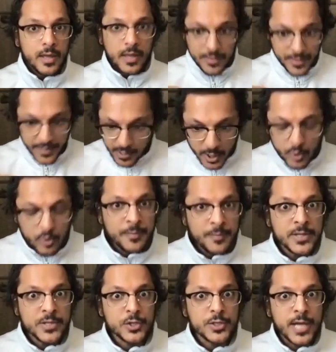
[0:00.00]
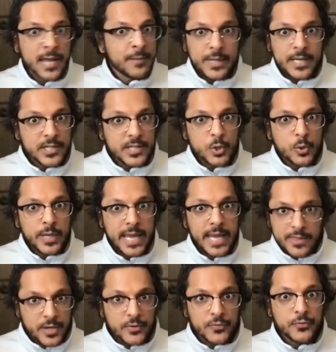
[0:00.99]
their equipments are dying, but it's okay,
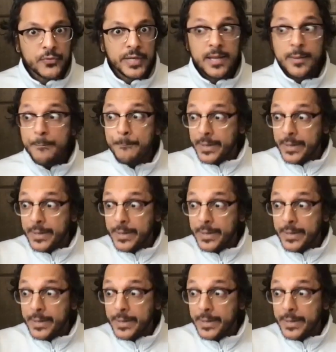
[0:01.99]
they're free.